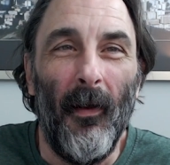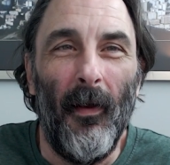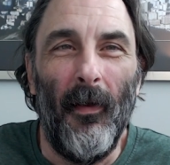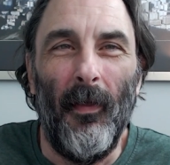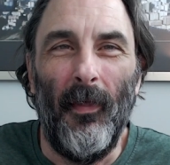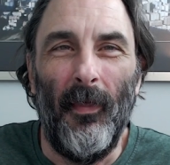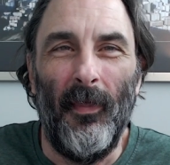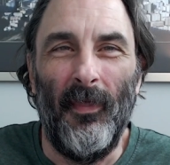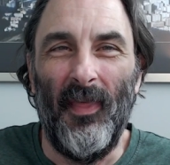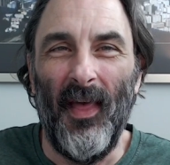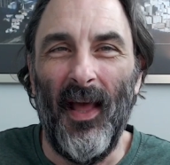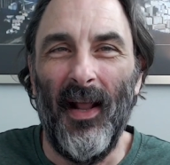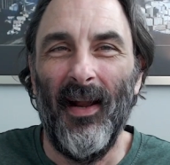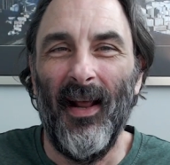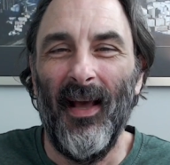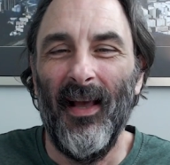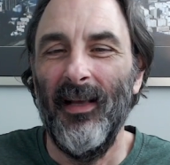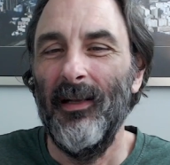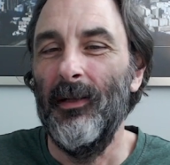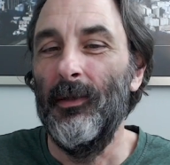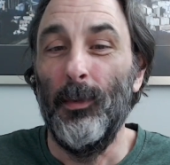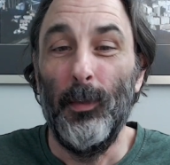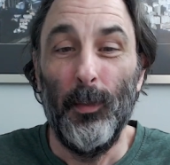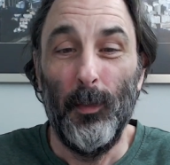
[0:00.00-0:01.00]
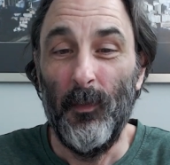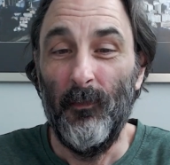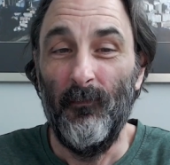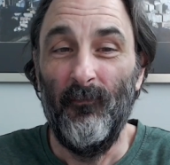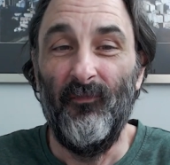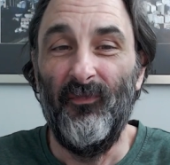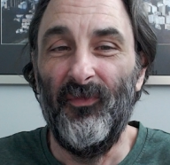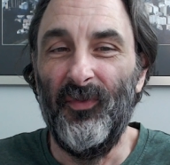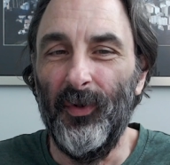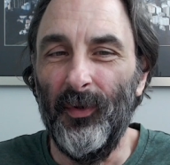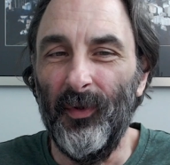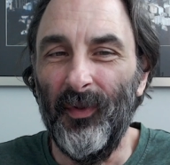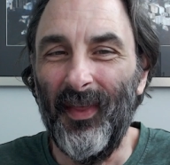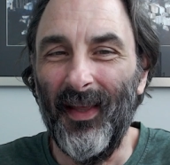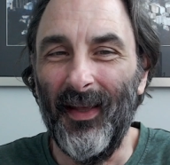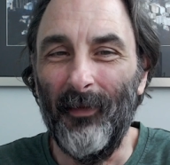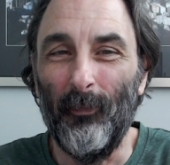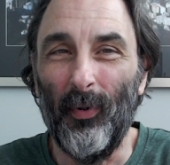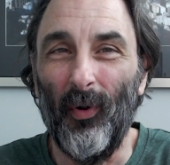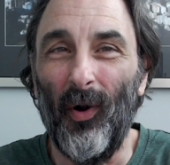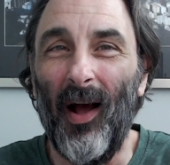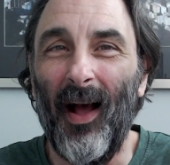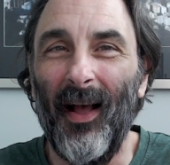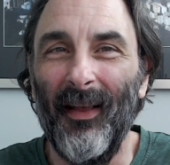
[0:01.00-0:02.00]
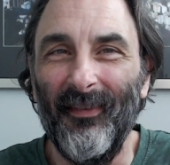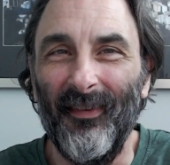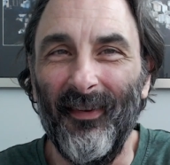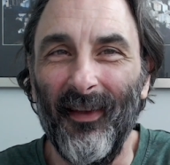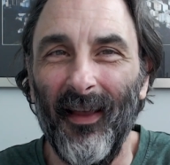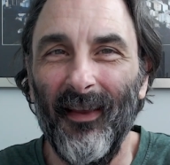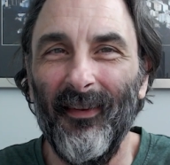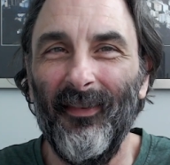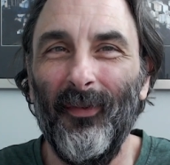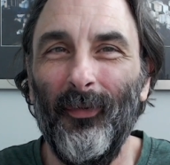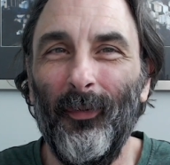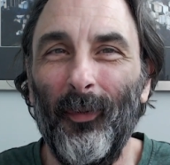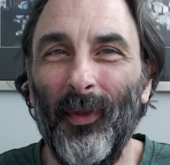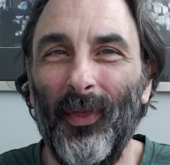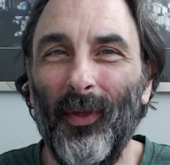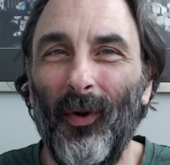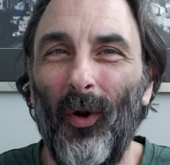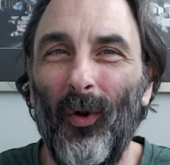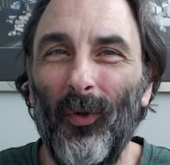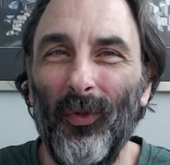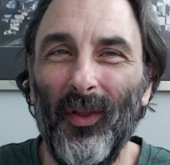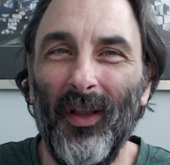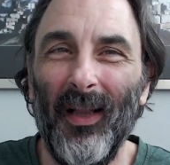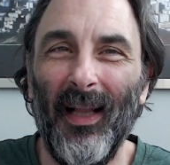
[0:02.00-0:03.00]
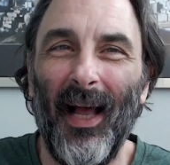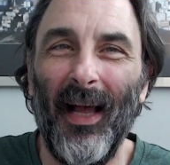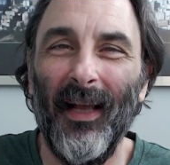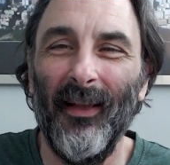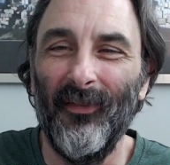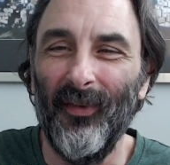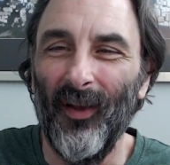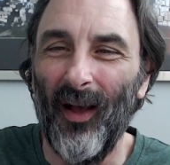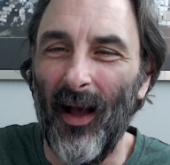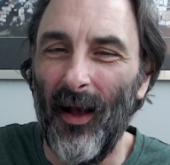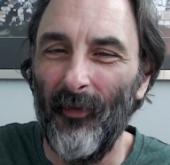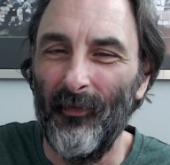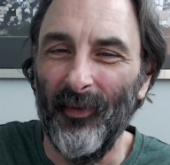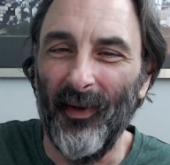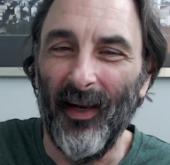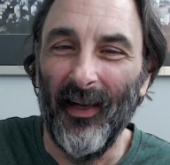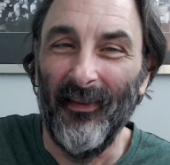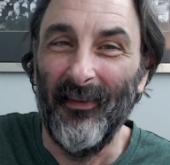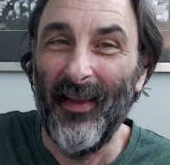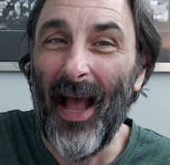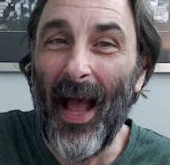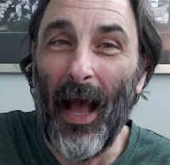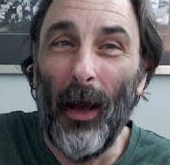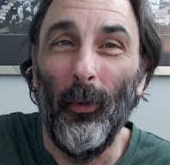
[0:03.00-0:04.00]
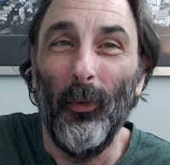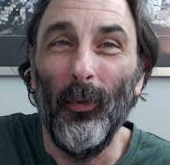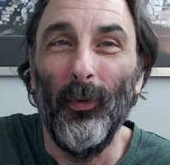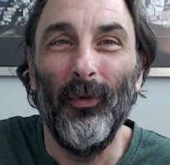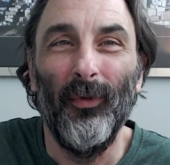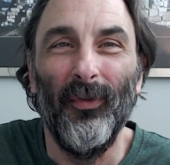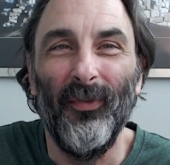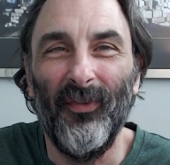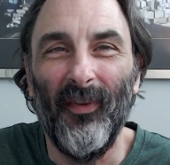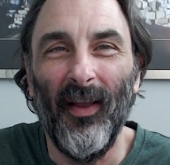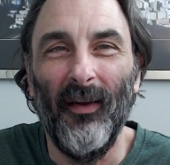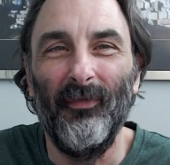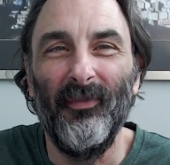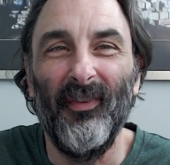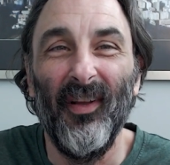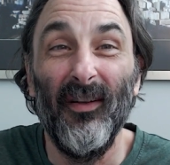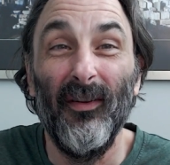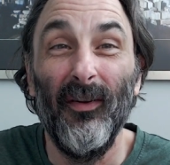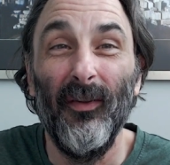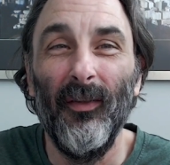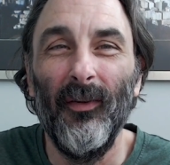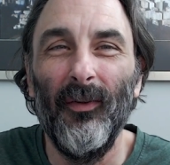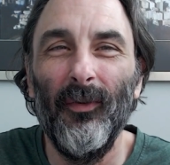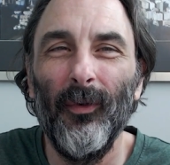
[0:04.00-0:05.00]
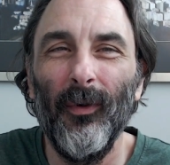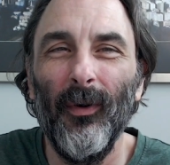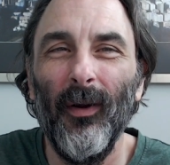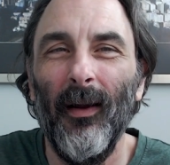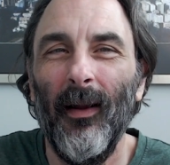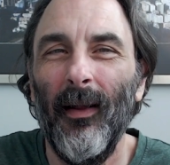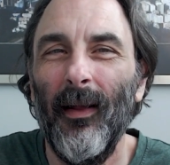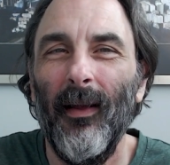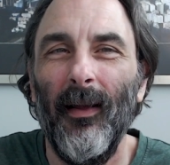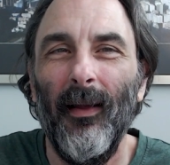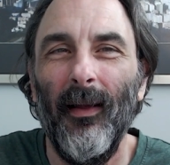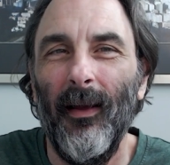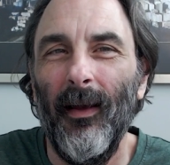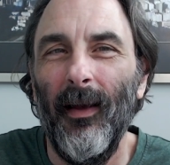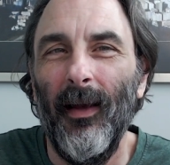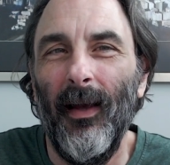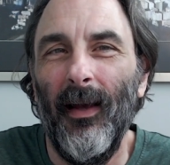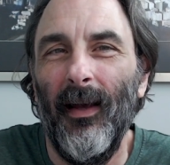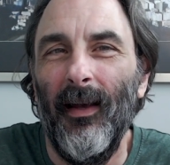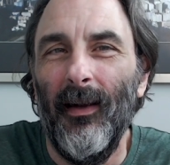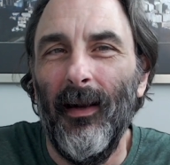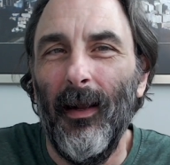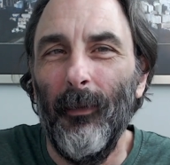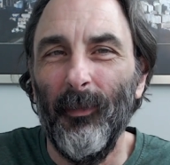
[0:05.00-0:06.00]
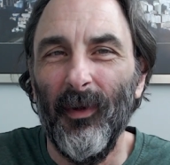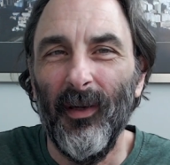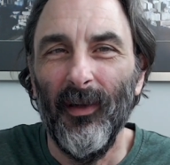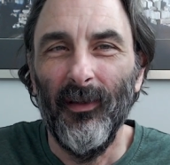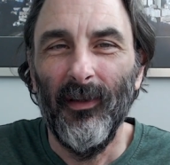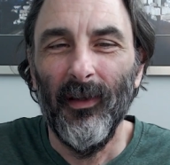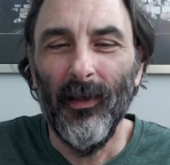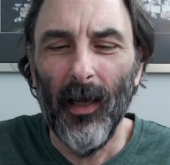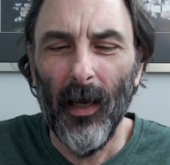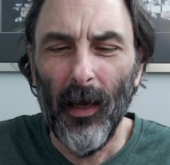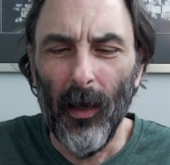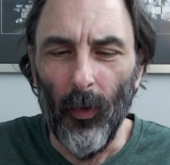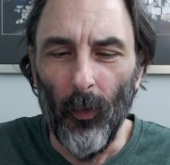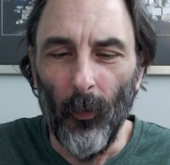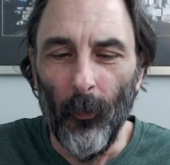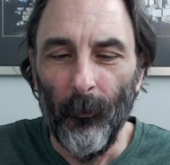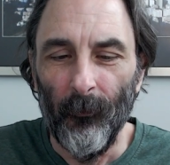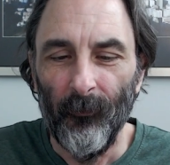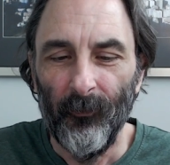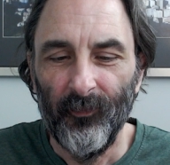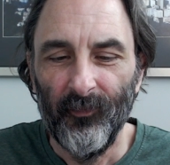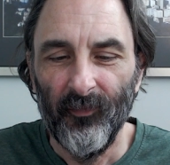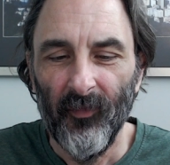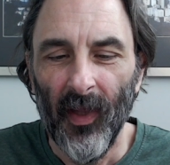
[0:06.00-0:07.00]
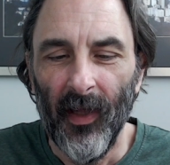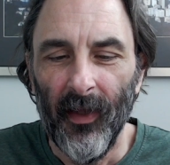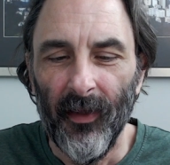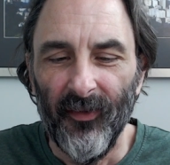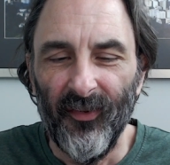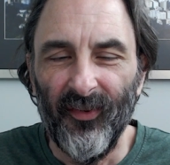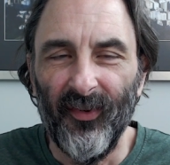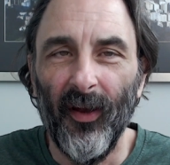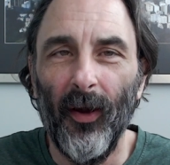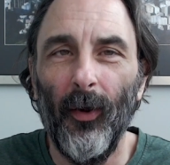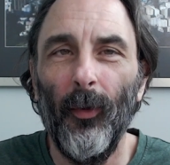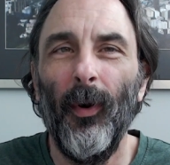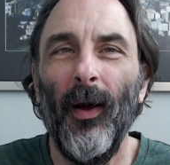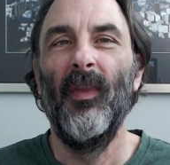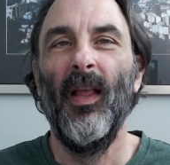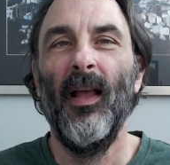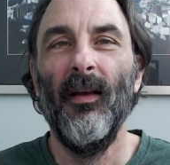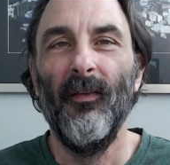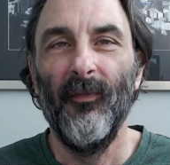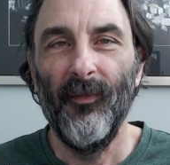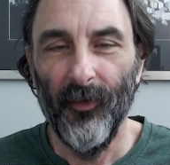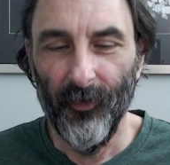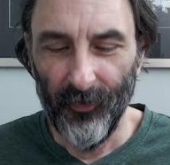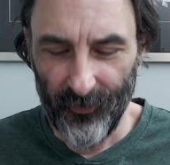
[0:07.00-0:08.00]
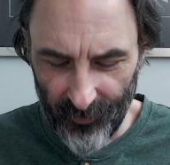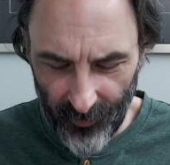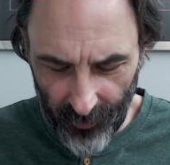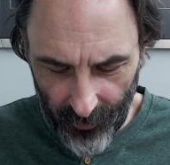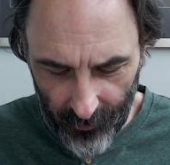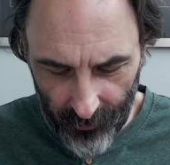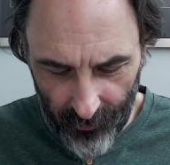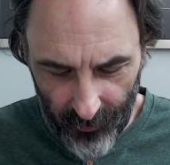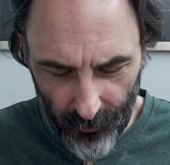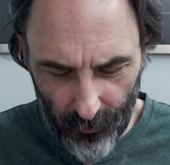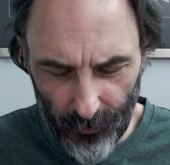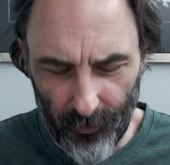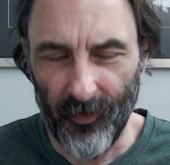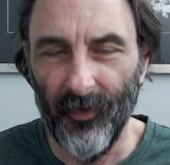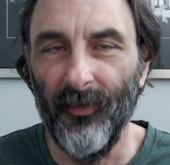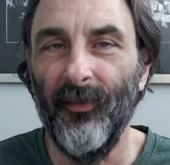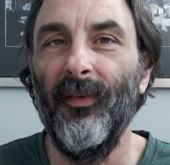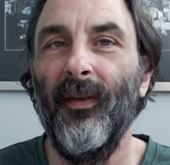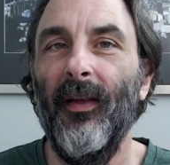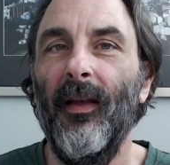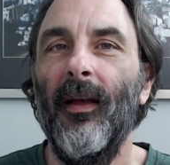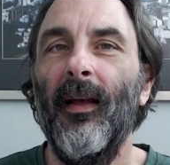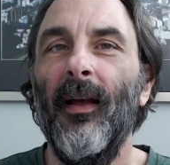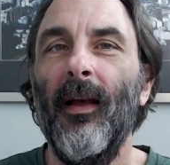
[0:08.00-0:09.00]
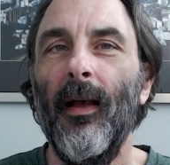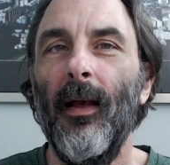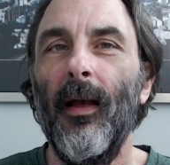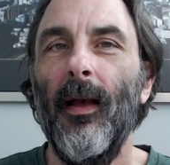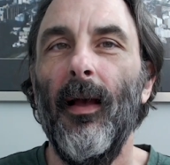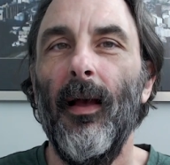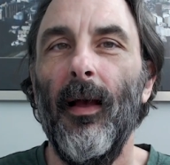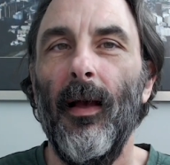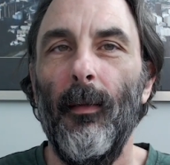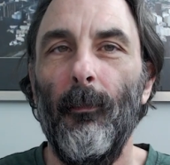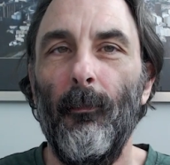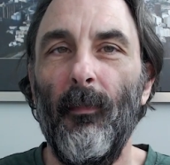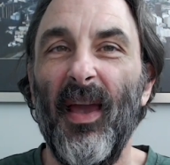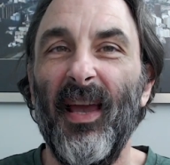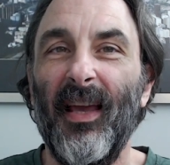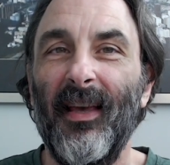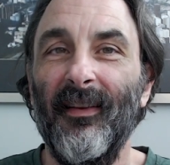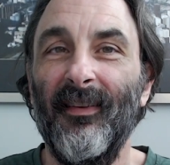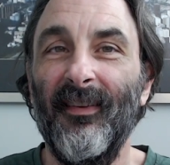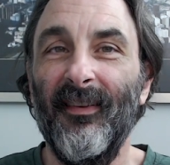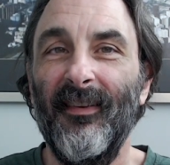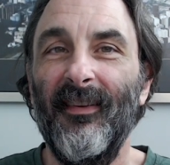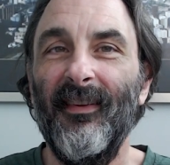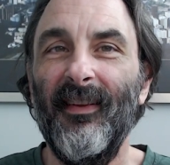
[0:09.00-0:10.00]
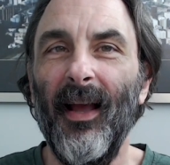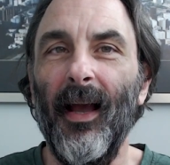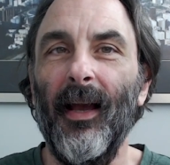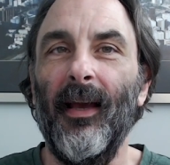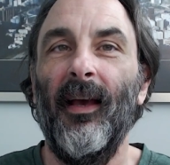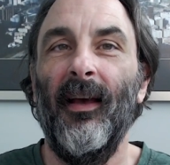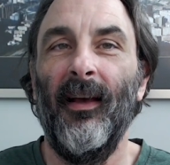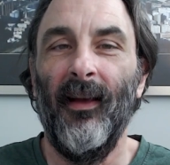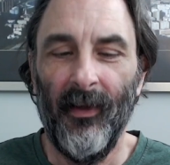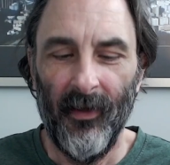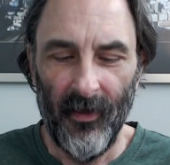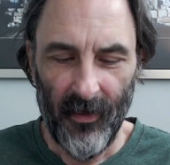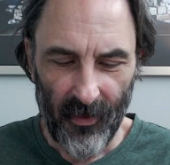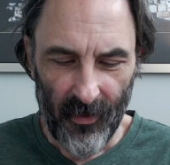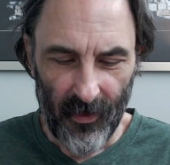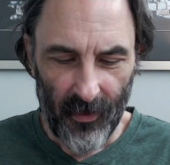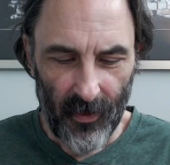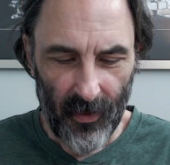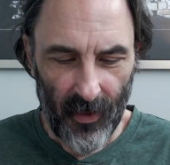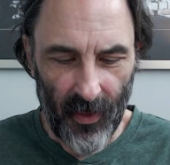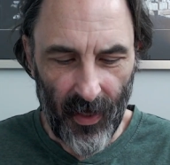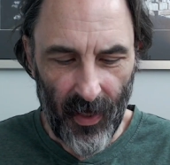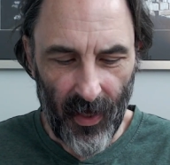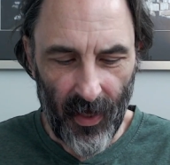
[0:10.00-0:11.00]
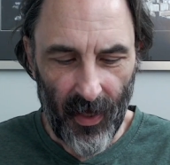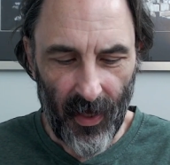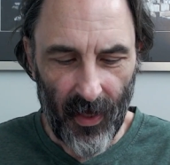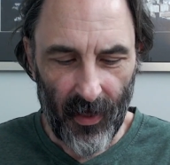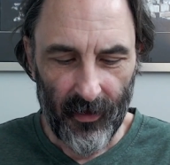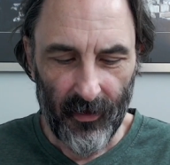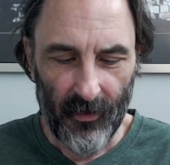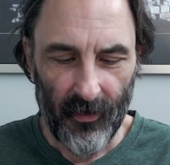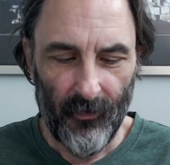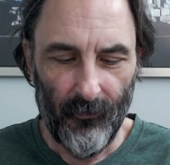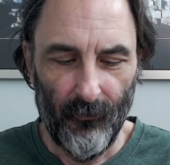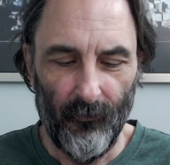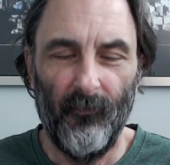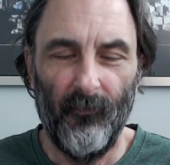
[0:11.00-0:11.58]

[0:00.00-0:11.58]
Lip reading: then I do the process with all the lights off and a towel stuffed under the door, and I'm good to go. So first thing you do is make a stick. And